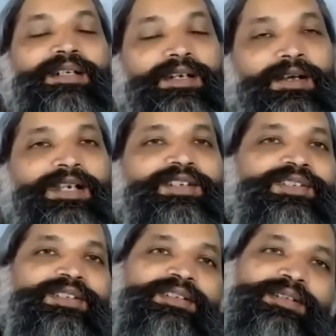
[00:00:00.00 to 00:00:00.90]

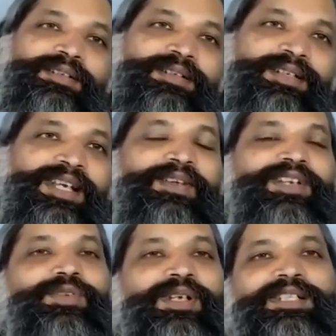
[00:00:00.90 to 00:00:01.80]
knowledge,
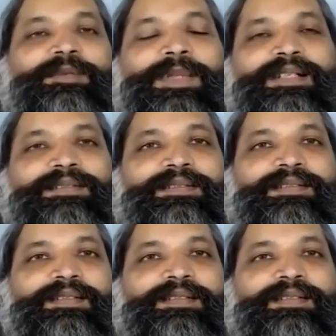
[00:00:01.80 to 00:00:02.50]
eventually the bliss,